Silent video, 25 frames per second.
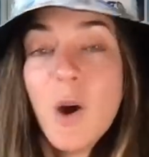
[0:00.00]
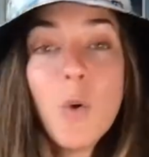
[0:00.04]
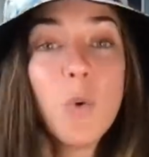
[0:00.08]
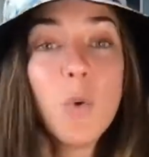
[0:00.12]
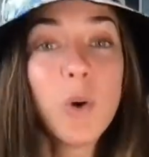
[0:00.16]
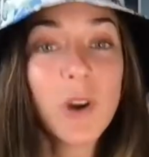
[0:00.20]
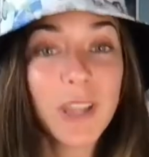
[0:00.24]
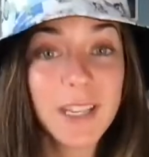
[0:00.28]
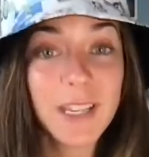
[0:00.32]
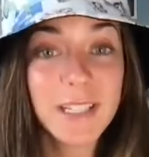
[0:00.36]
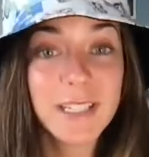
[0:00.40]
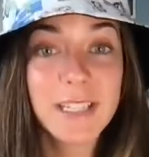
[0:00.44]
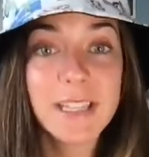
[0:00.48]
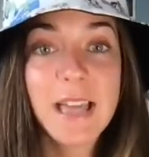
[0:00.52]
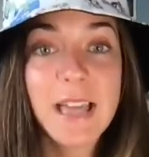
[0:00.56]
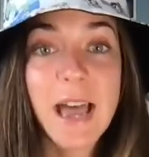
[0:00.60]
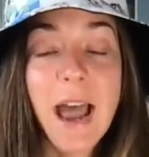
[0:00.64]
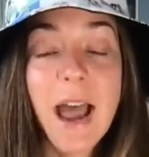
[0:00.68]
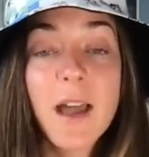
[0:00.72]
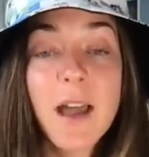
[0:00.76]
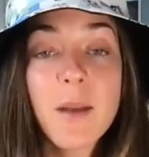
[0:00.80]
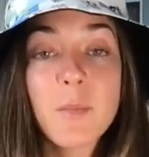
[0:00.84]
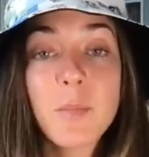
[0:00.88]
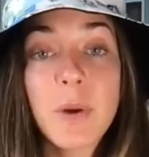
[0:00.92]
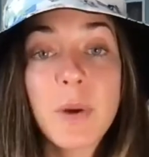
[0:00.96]
We'll get to
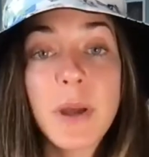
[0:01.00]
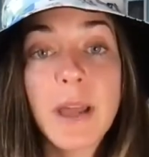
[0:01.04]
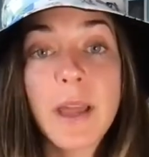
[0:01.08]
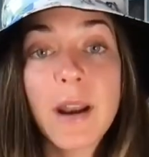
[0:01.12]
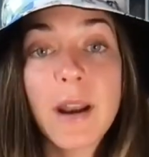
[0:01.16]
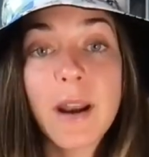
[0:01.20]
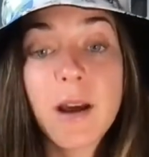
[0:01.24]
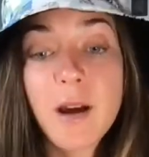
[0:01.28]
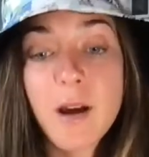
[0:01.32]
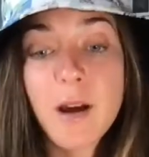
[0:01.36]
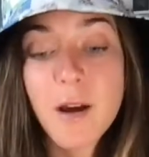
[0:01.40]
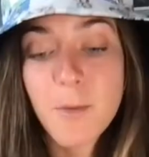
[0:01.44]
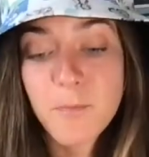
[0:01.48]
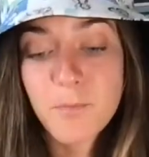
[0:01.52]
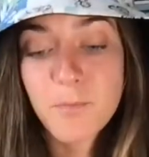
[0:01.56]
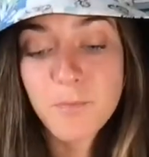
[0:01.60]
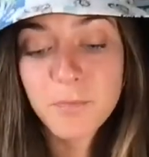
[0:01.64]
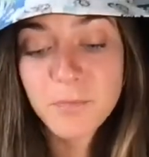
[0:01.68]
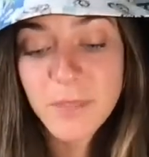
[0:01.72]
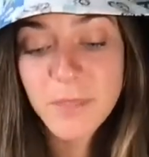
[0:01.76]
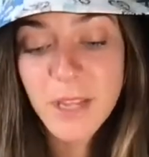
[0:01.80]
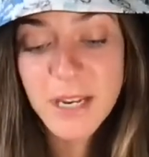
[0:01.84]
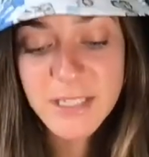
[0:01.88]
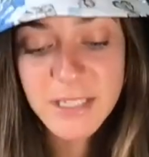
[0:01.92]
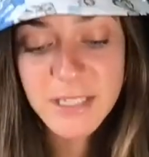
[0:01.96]
that, but
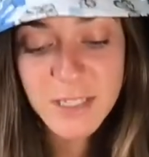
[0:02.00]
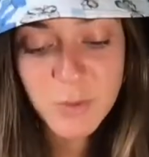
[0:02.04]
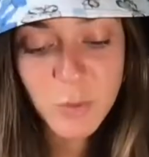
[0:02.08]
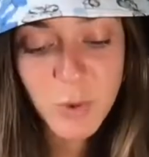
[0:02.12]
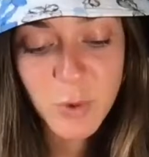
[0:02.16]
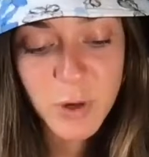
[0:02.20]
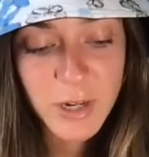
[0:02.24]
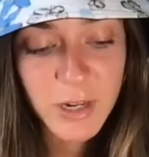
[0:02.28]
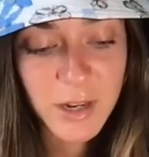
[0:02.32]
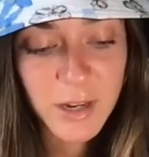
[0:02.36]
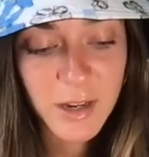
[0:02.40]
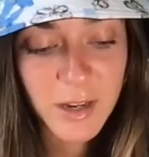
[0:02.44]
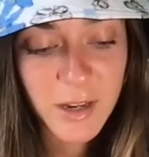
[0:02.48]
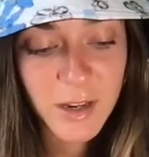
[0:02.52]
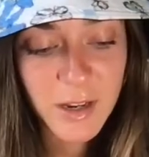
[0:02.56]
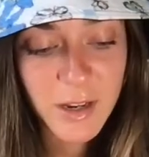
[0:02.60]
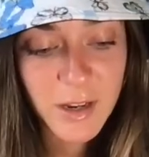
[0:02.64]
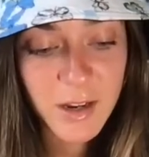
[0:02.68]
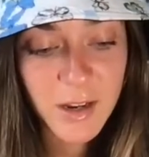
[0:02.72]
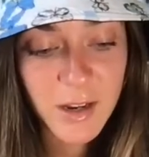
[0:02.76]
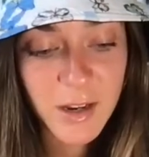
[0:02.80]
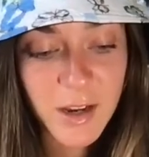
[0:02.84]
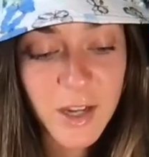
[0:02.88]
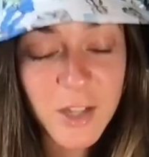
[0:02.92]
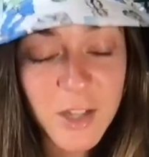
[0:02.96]
I did want to
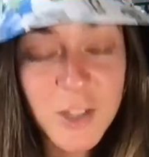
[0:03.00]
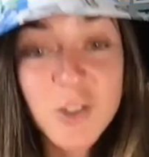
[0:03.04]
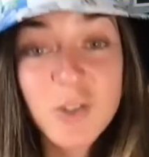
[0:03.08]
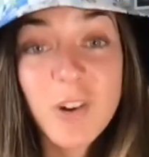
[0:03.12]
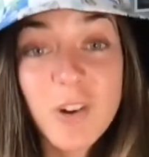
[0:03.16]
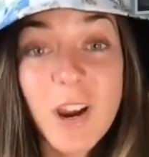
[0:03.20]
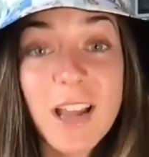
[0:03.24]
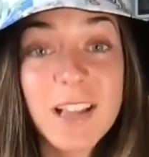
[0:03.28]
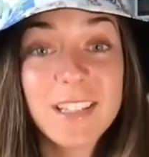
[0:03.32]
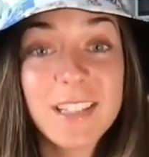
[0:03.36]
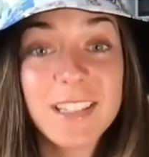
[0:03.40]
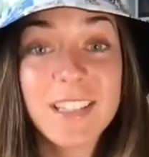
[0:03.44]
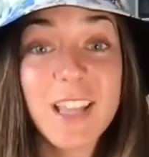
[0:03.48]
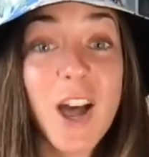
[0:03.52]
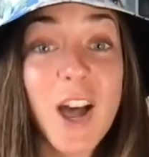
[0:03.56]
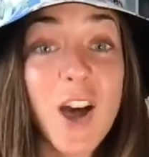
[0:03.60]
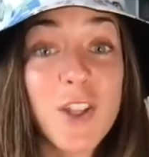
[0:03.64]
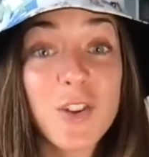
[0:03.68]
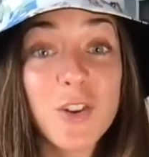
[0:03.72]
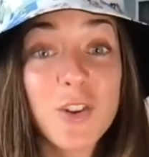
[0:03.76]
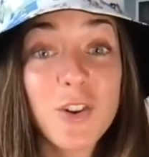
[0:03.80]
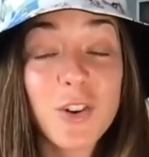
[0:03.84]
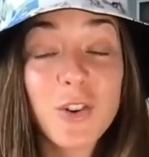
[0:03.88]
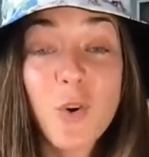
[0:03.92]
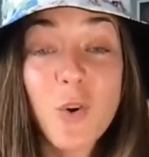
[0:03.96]
address the
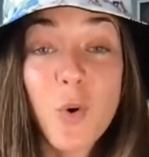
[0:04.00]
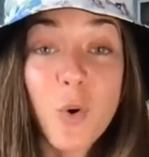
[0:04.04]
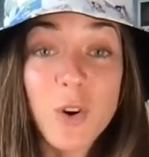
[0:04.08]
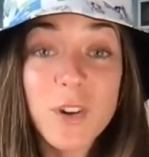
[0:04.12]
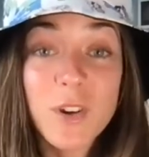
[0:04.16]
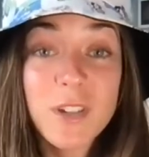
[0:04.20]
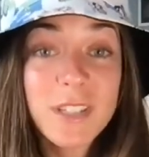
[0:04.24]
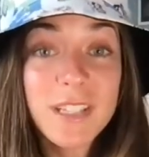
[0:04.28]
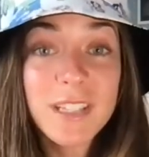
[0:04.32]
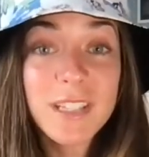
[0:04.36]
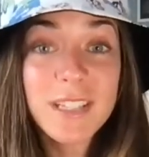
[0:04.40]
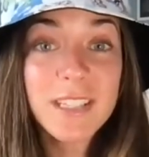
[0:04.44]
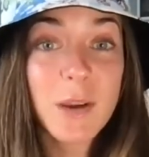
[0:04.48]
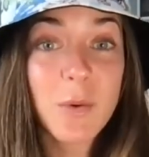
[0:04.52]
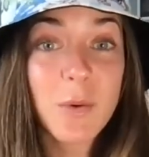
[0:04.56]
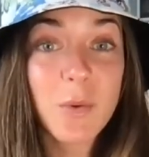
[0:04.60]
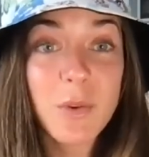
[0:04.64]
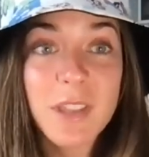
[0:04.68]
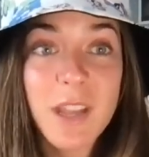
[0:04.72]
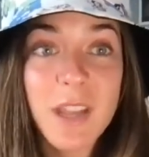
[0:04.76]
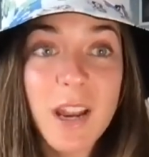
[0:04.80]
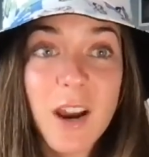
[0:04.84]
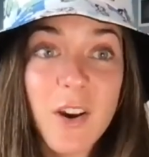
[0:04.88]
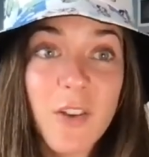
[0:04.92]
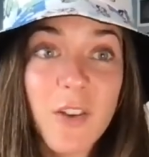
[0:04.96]
other courses that
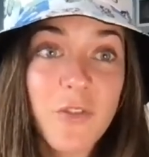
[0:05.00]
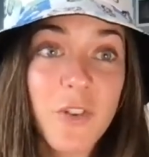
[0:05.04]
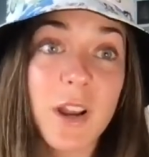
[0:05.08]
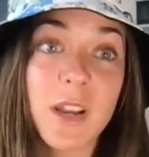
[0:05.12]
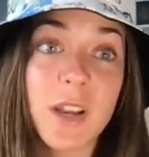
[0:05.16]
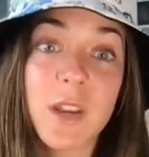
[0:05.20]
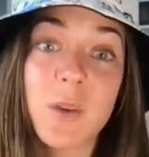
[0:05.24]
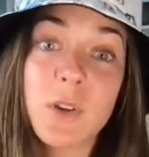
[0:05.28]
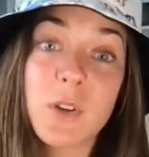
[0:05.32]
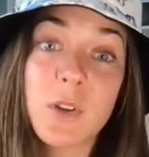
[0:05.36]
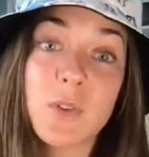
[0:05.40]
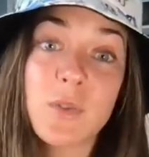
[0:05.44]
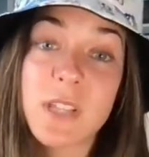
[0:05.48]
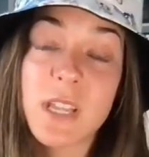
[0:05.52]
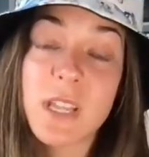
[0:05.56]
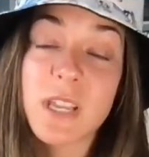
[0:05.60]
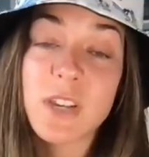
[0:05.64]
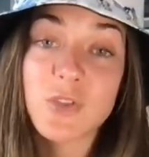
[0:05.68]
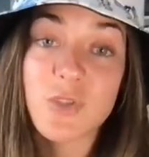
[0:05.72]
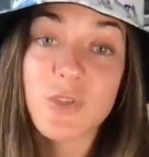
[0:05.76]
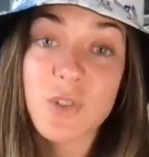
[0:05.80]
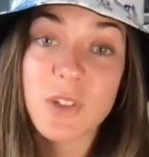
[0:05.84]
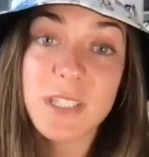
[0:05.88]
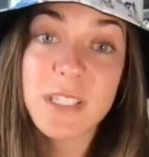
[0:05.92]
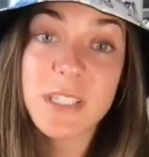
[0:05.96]
were there for anyone who's
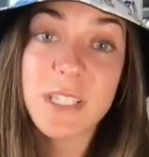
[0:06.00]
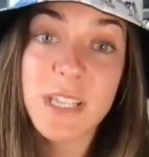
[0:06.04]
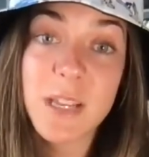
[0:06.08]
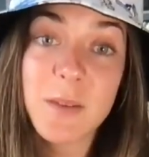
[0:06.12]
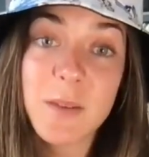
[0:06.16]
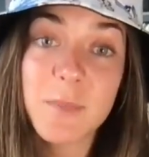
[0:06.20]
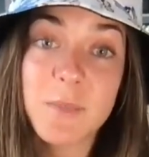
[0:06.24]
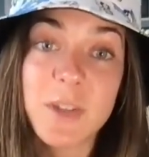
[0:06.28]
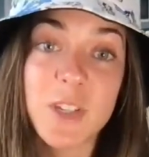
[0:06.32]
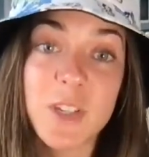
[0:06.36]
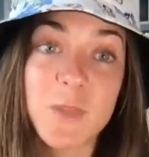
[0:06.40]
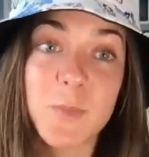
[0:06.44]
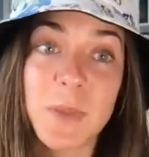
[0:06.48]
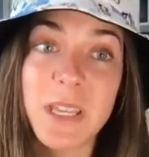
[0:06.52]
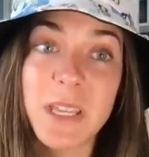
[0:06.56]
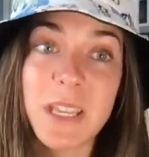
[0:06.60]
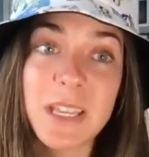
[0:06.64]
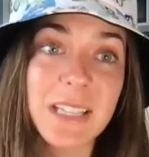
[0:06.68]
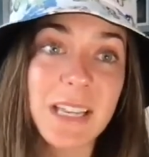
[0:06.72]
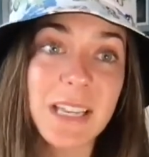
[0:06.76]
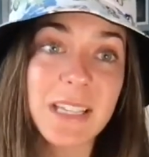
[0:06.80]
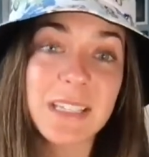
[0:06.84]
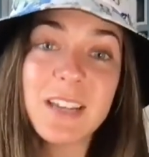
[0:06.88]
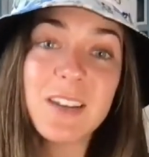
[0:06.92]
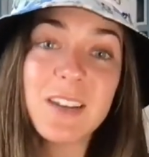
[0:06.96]
interested, just
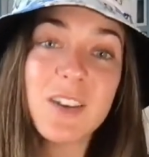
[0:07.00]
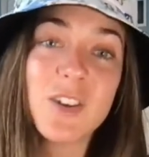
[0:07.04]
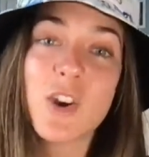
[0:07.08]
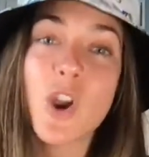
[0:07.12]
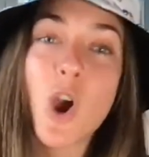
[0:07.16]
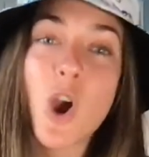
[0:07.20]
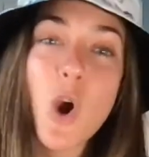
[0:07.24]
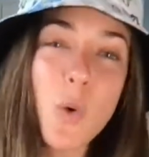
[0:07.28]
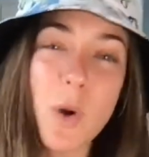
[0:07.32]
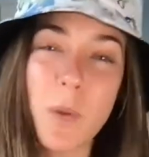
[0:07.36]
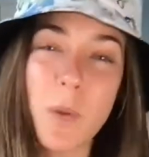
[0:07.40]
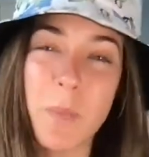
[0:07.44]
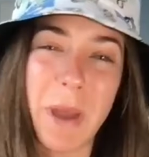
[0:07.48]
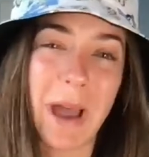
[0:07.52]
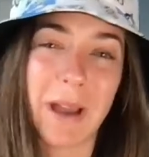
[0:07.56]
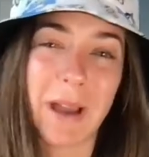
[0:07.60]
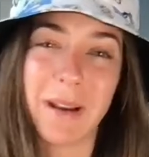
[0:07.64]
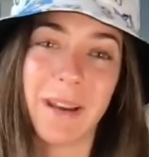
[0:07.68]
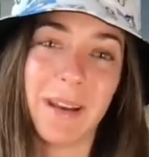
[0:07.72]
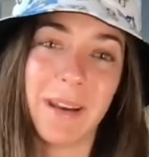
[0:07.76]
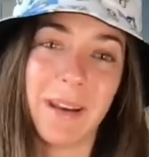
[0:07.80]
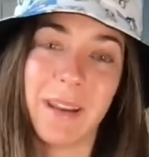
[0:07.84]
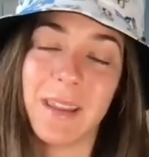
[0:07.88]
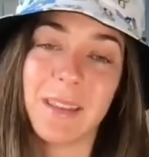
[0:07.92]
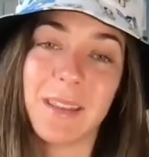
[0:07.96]
because I didn't know about
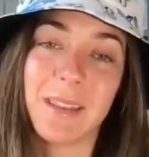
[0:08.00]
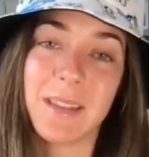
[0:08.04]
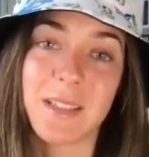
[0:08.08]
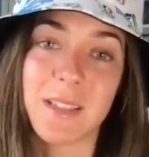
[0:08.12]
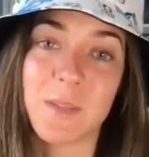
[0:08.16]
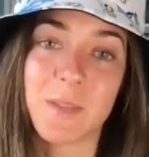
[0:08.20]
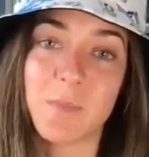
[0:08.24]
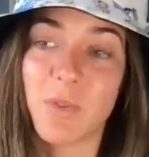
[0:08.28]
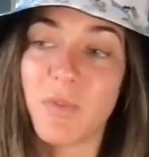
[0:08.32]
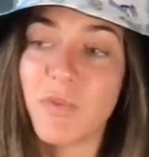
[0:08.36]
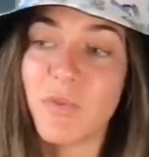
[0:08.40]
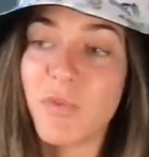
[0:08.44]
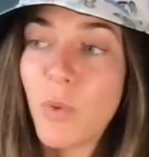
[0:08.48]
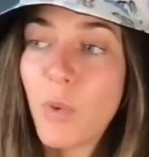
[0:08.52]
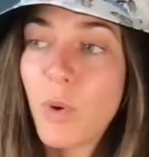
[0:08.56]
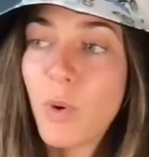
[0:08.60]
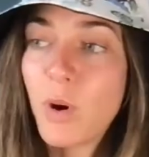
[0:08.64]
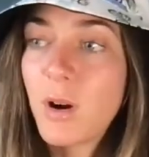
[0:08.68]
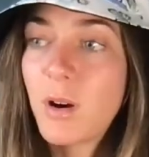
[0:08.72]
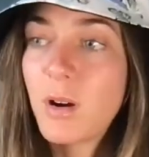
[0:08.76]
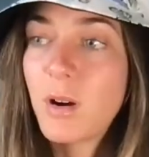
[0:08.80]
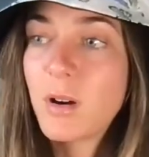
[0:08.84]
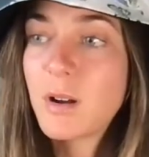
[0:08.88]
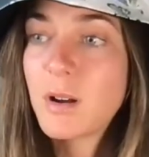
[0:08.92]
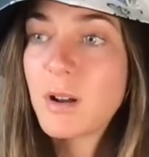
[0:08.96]
any of this
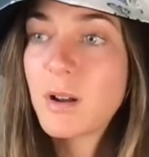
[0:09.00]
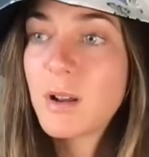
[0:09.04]
before.